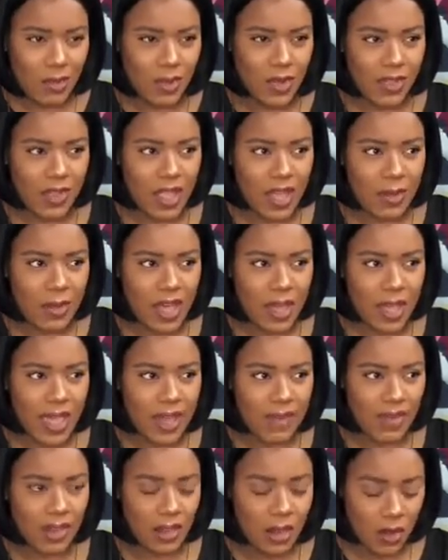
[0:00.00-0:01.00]
One thing about
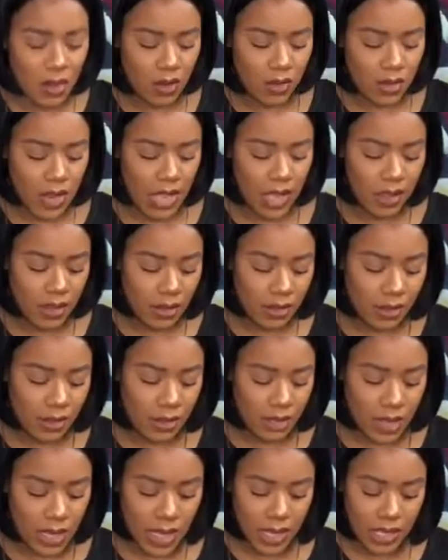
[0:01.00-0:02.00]
having long nails,
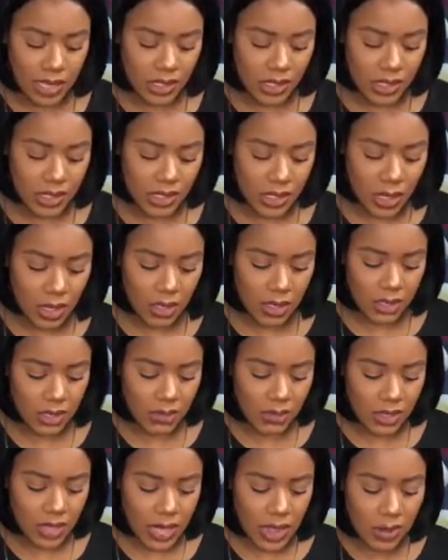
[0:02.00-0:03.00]
it can suck
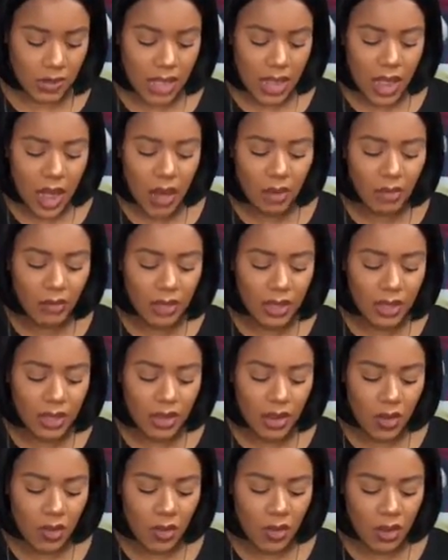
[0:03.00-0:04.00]
sometimes. And I really
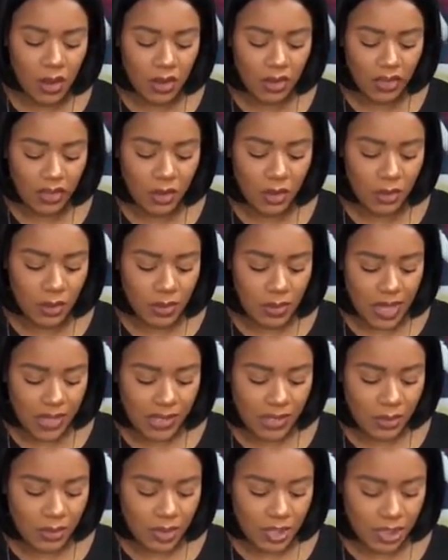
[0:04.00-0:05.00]
don't want to
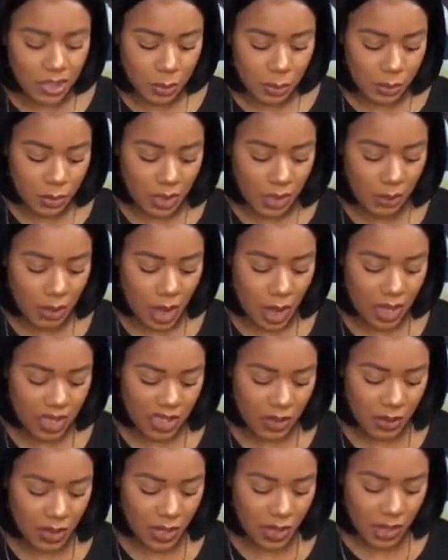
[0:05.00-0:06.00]
mess up this pretty
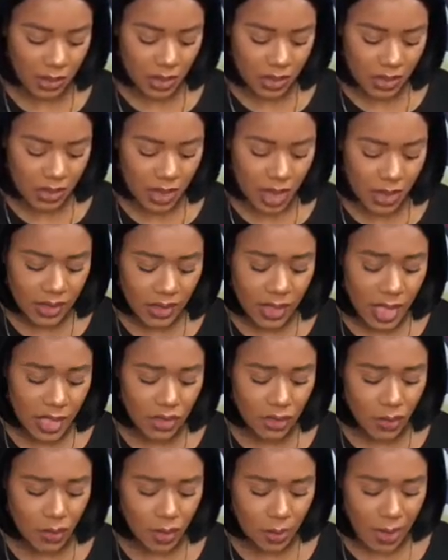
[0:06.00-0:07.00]
box, but it looks like
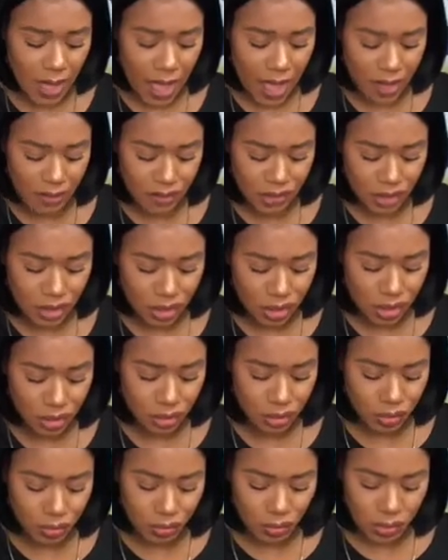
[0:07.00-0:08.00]
that's what I'm gonna have to do.